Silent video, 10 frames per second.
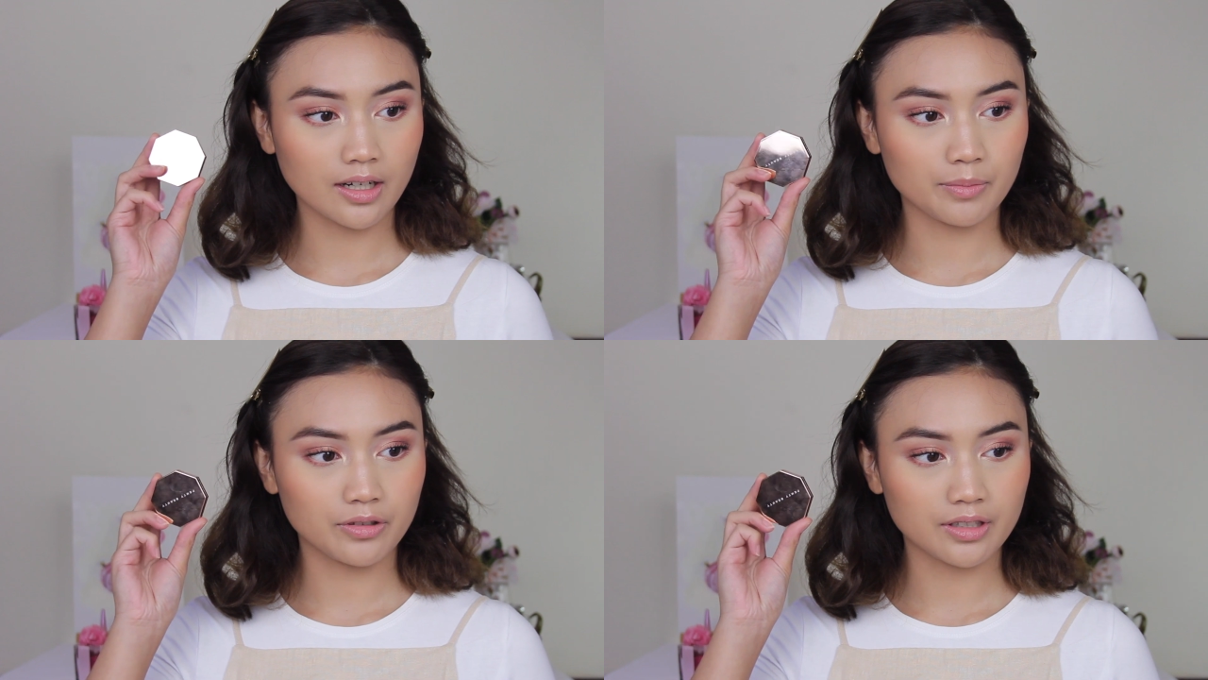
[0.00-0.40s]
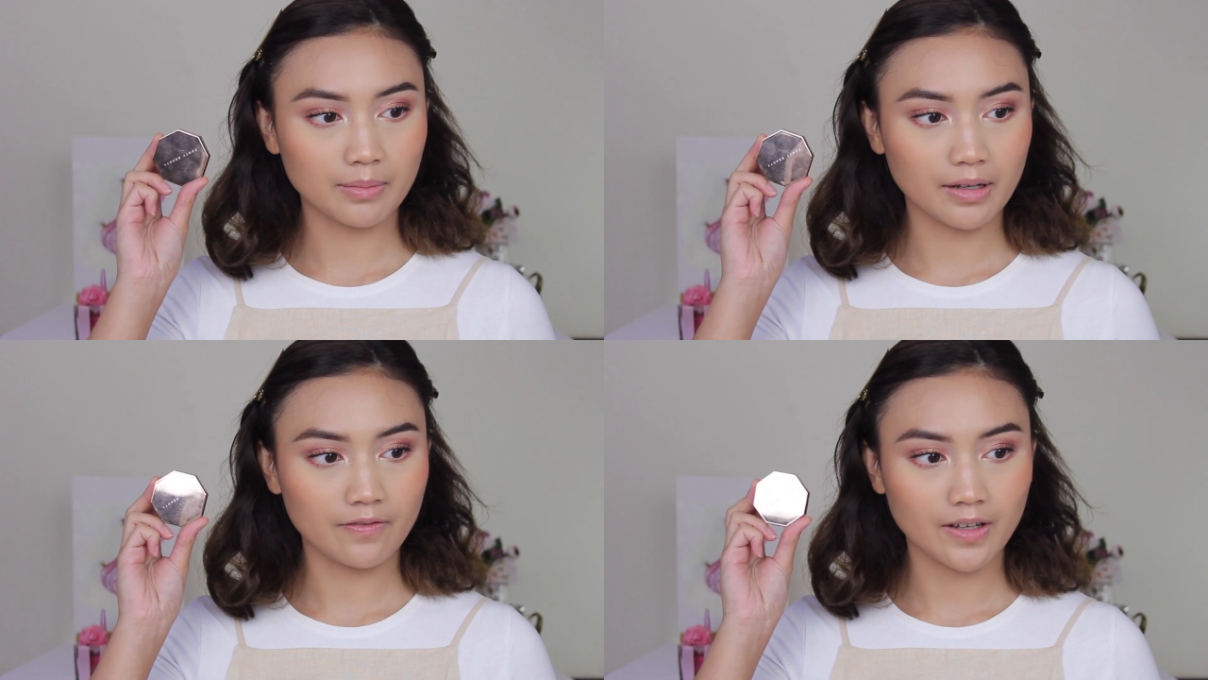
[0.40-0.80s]
I'm
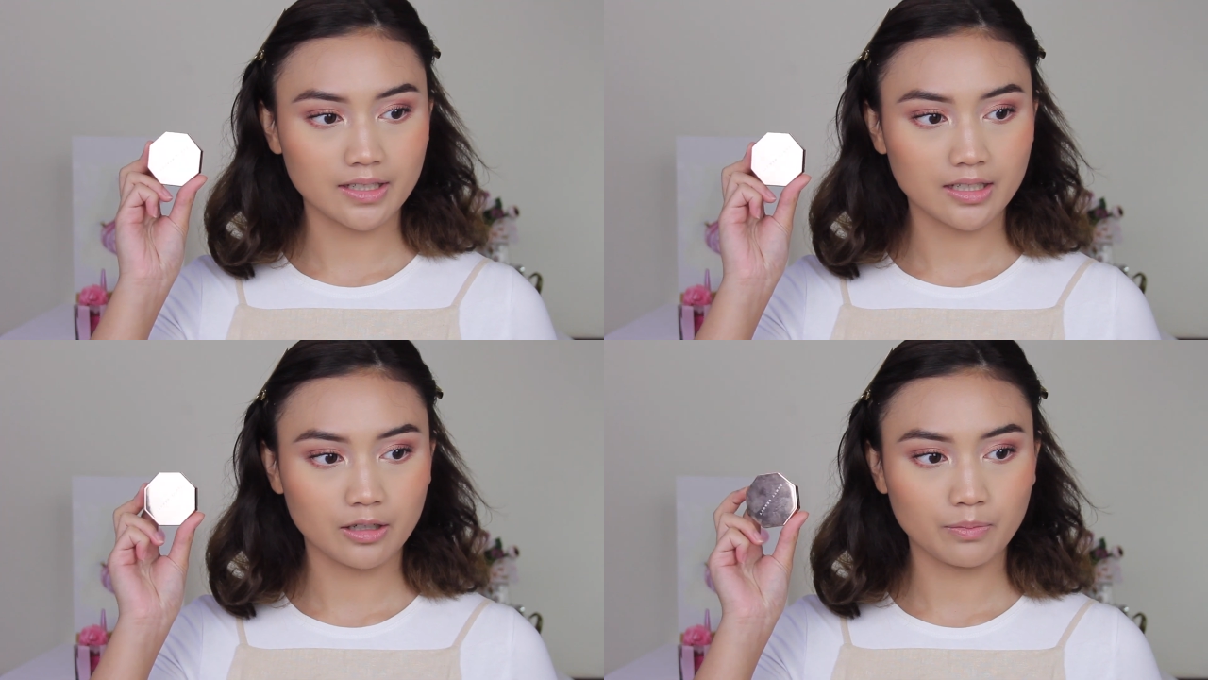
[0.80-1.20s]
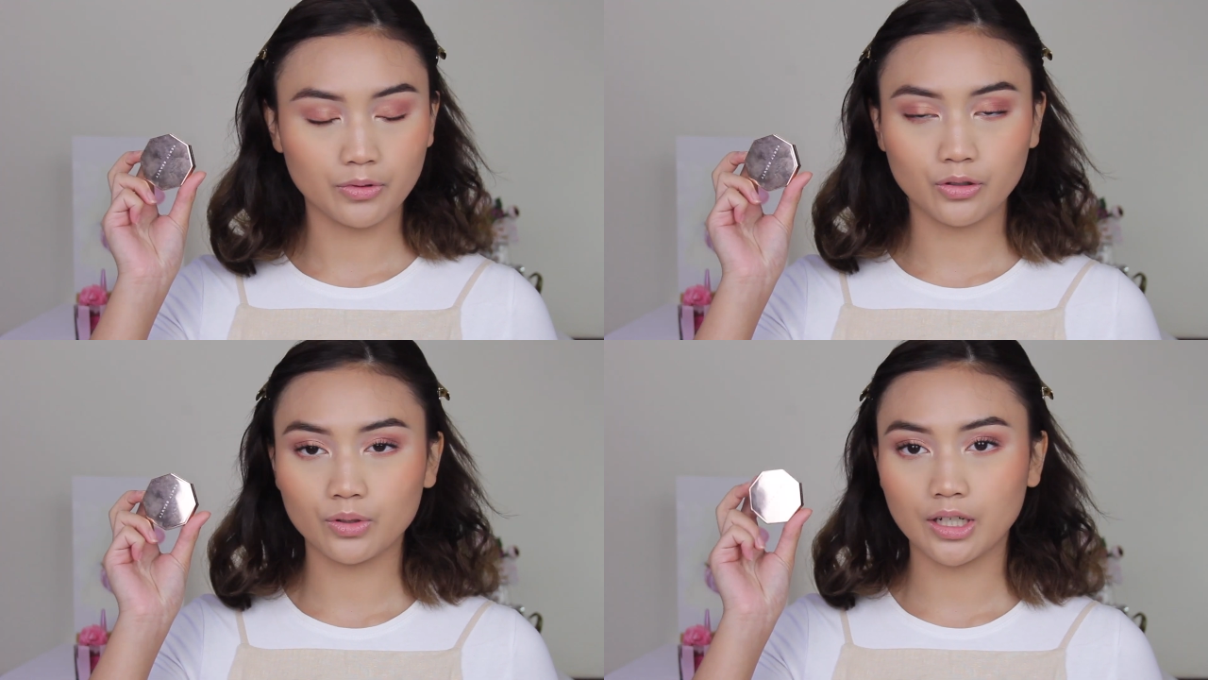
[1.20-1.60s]
using my Fenty
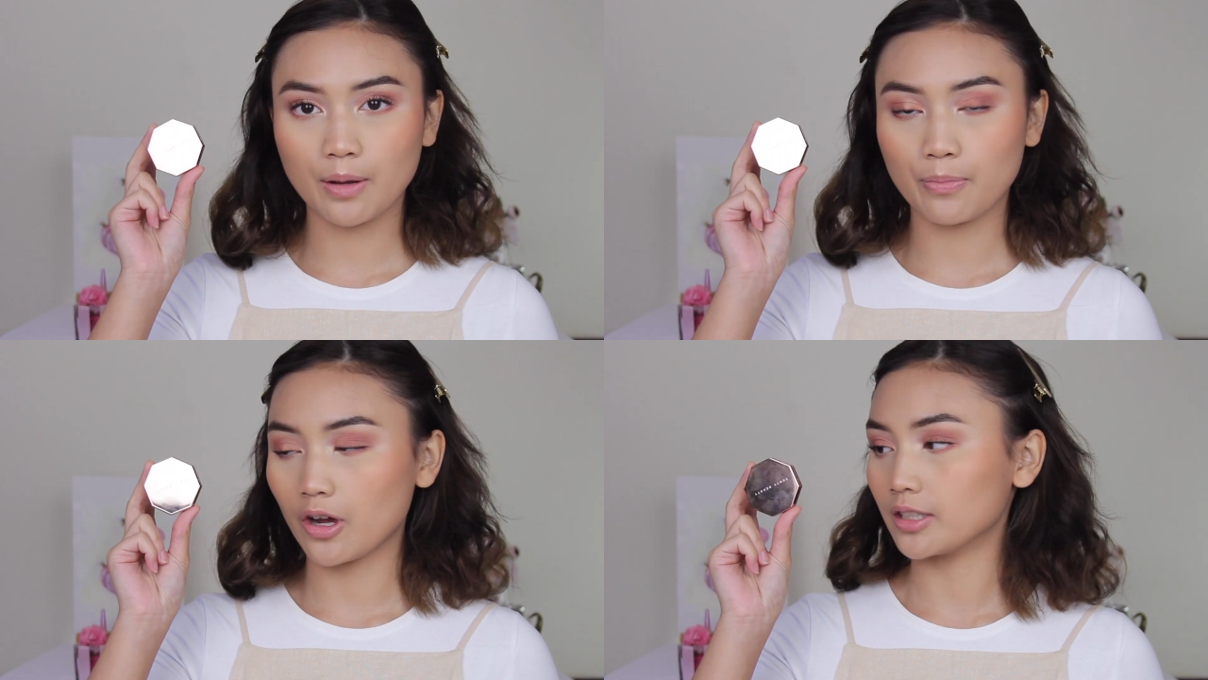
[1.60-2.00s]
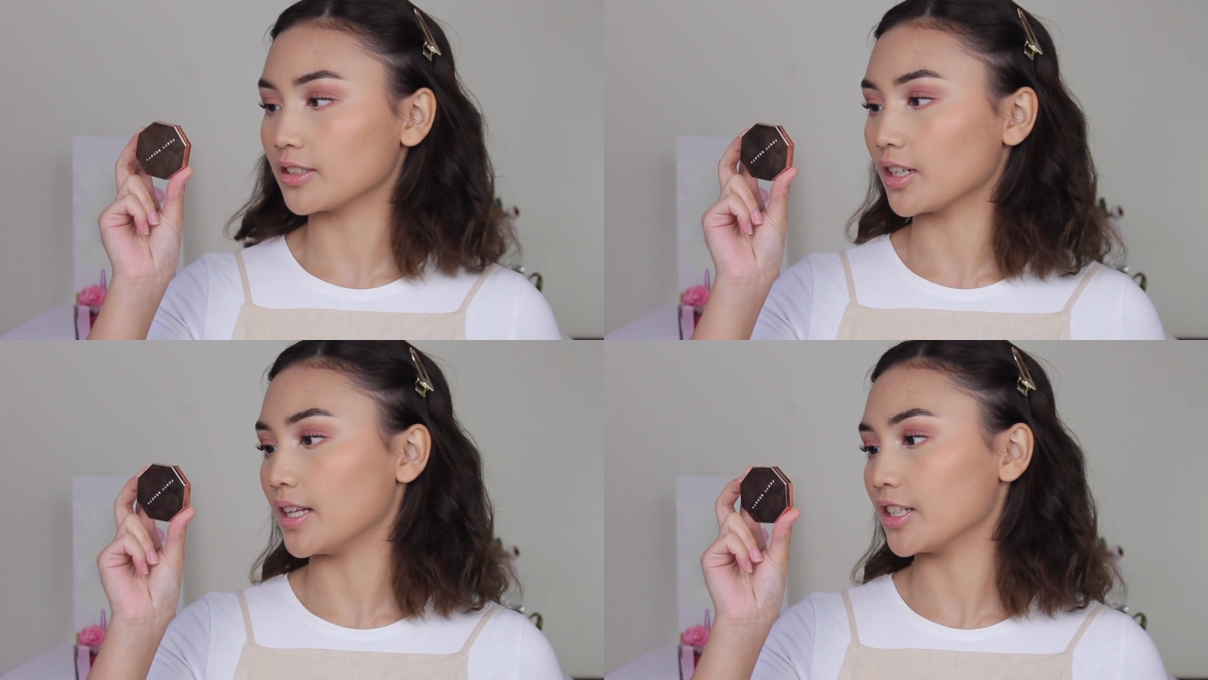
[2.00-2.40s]
Beauty
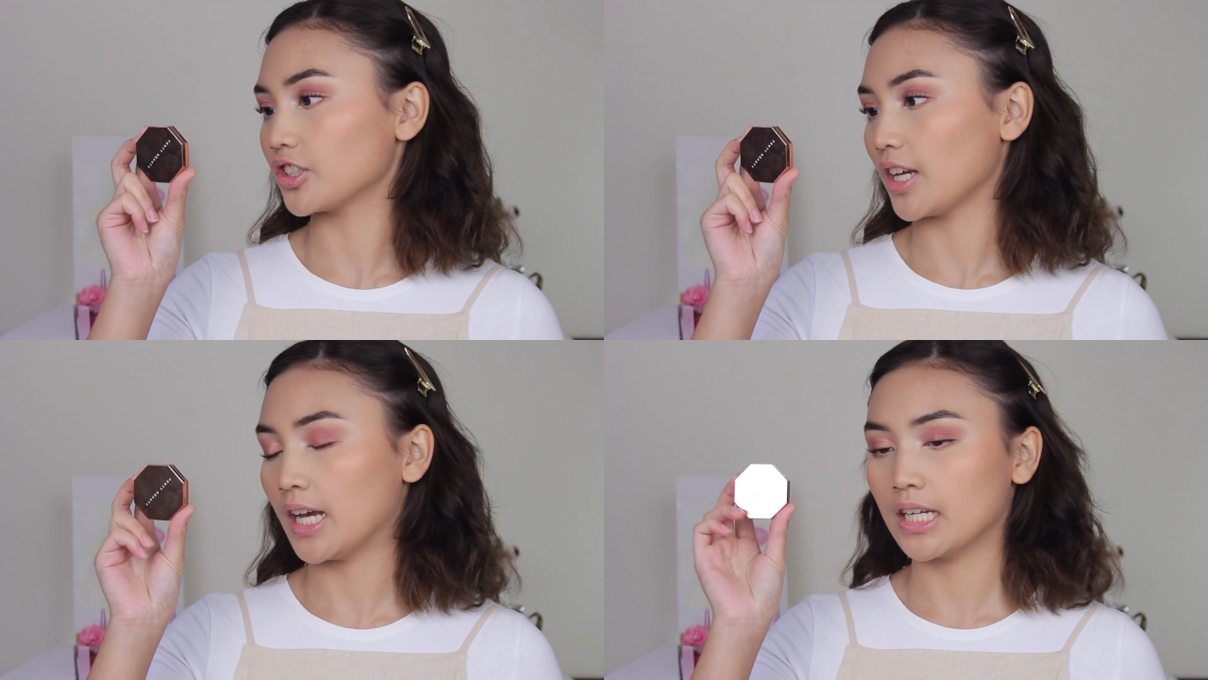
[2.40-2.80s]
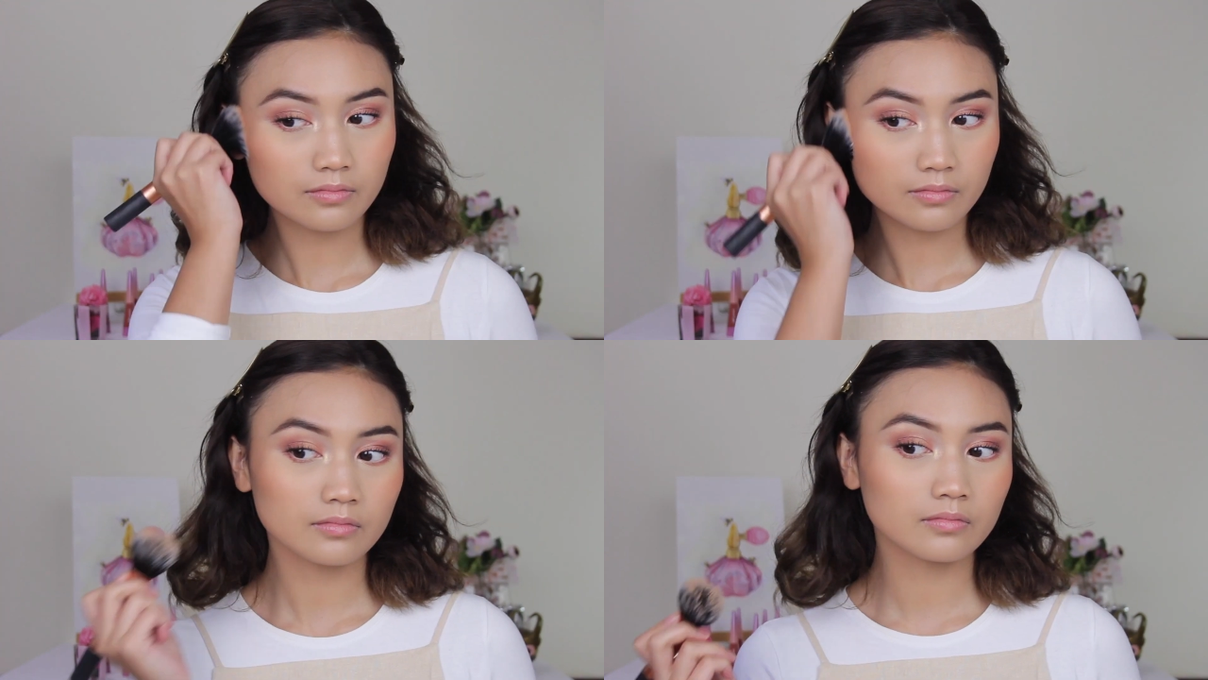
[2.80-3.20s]
bronzer in the
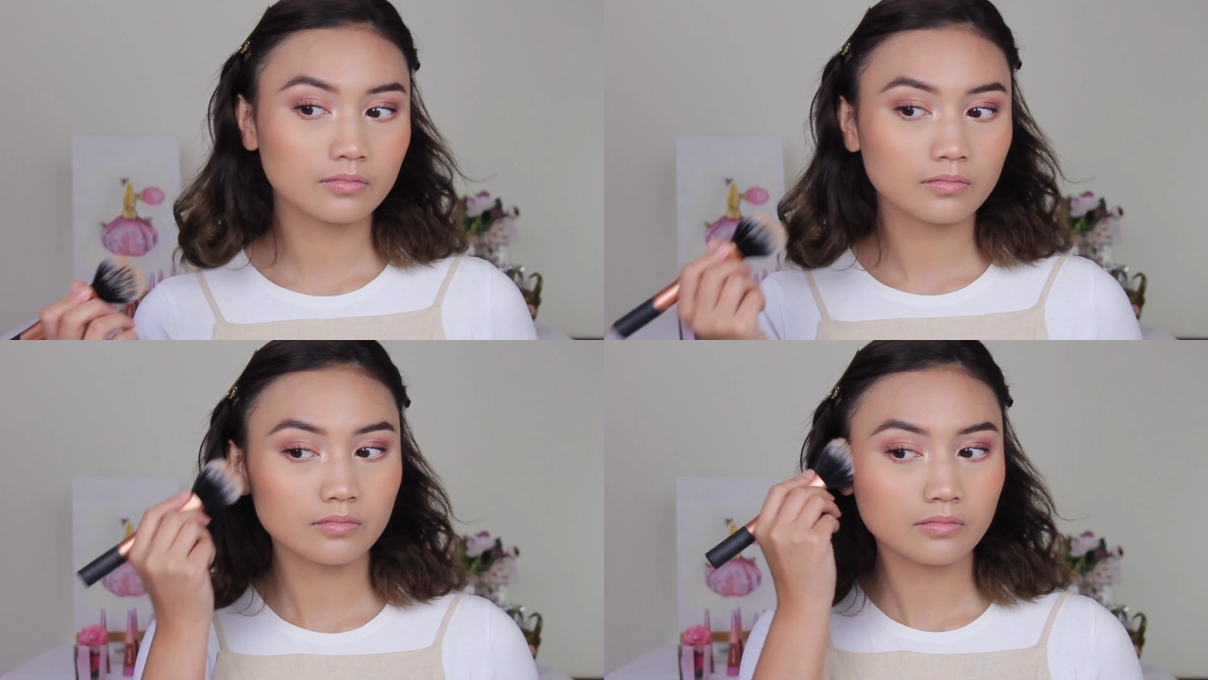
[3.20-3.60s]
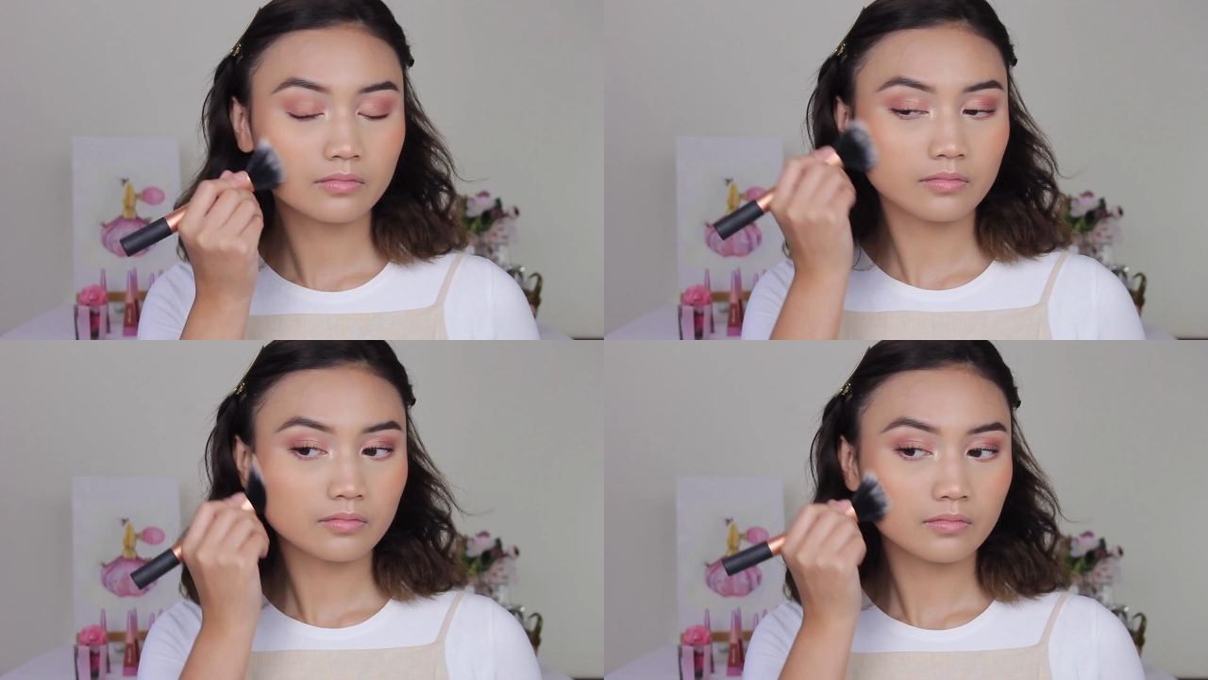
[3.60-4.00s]
shade Shady
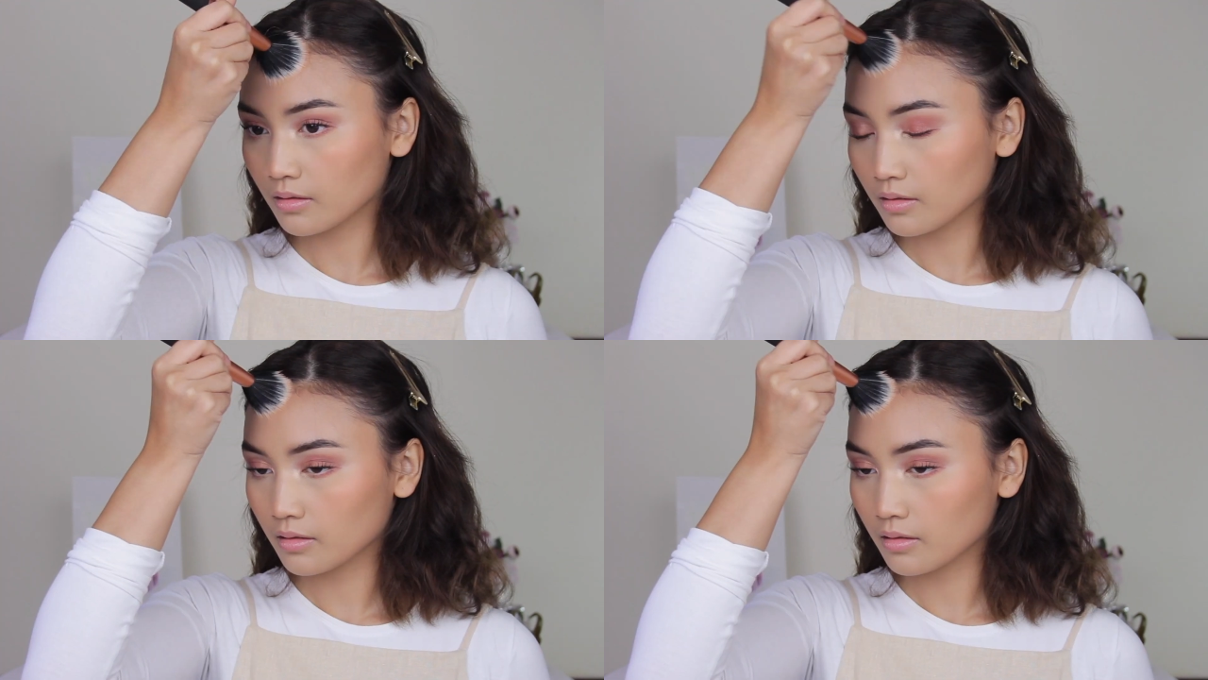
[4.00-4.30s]
Biz.